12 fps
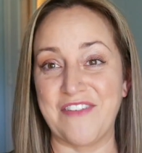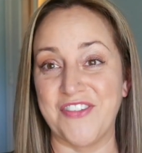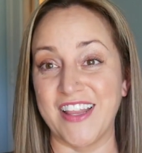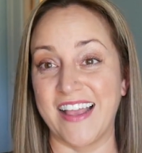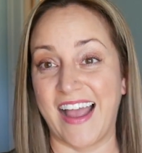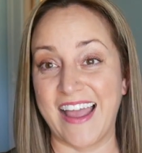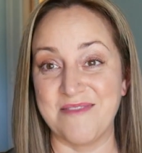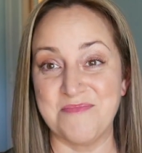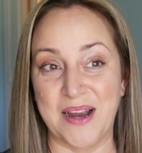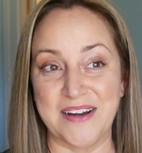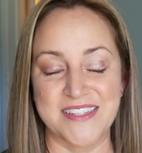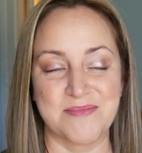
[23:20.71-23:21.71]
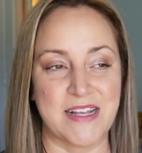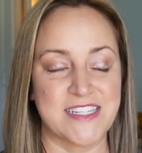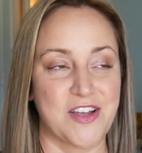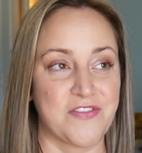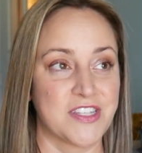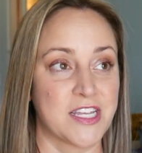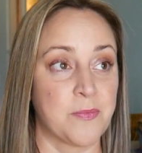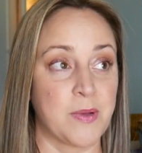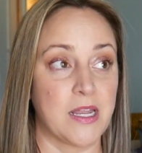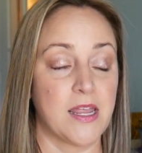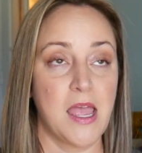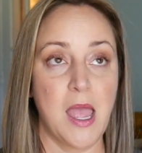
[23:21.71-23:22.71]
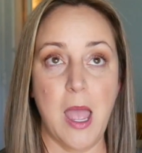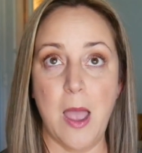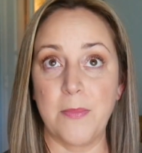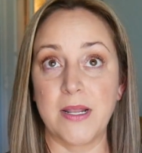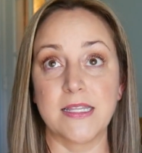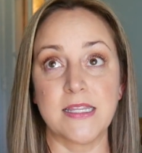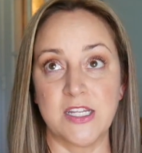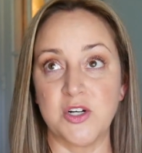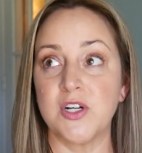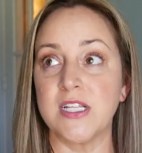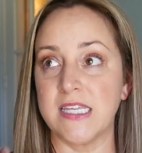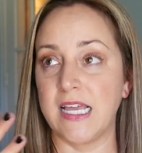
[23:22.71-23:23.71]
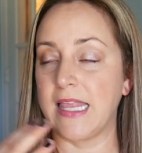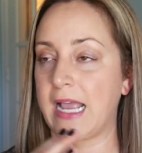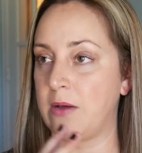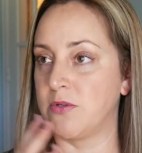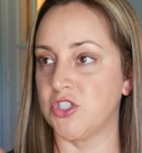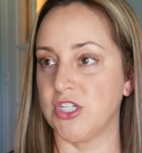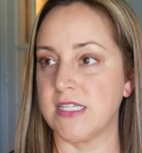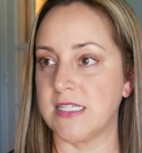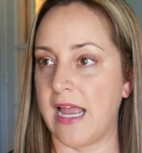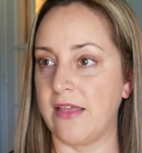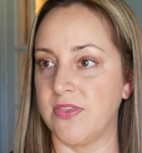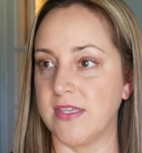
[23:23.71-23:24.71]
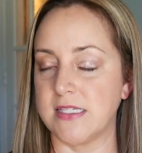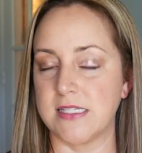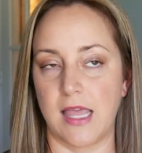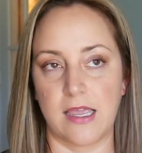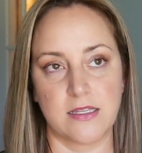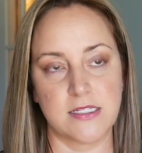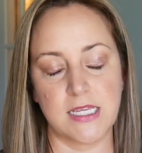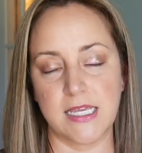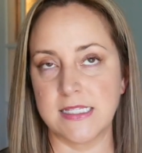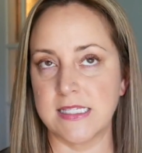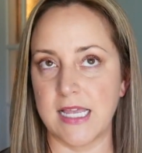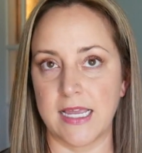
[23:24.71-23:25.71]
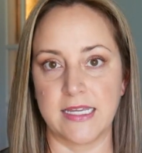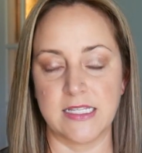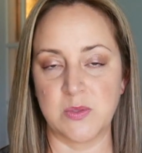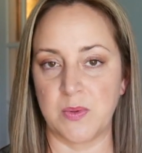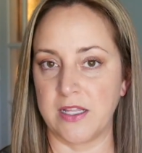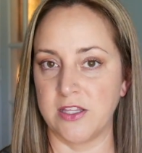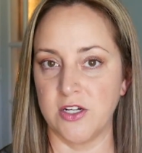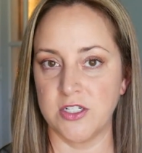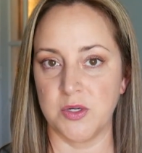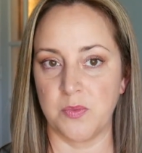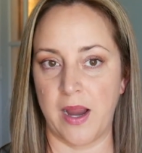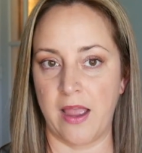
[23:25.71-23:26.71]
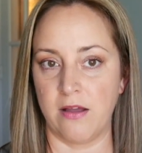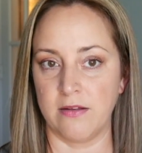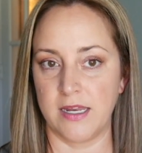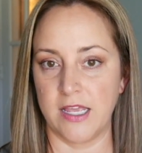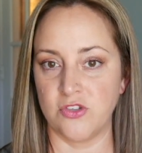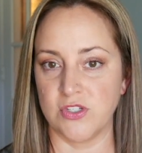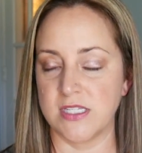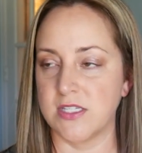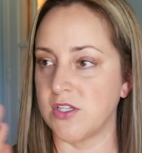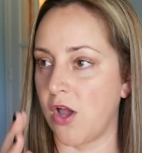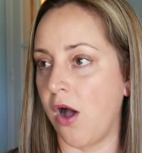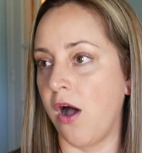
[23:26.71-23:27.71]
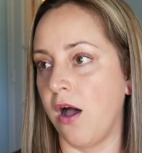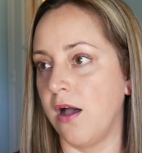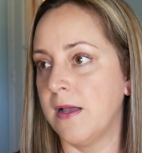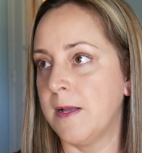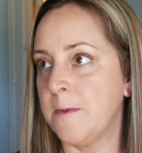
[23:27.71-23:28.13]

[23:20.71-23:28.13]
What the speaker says: I feel like I embarrassed myself a little bit, but it literally, I was just had this 10 seconds where I looked around and just saw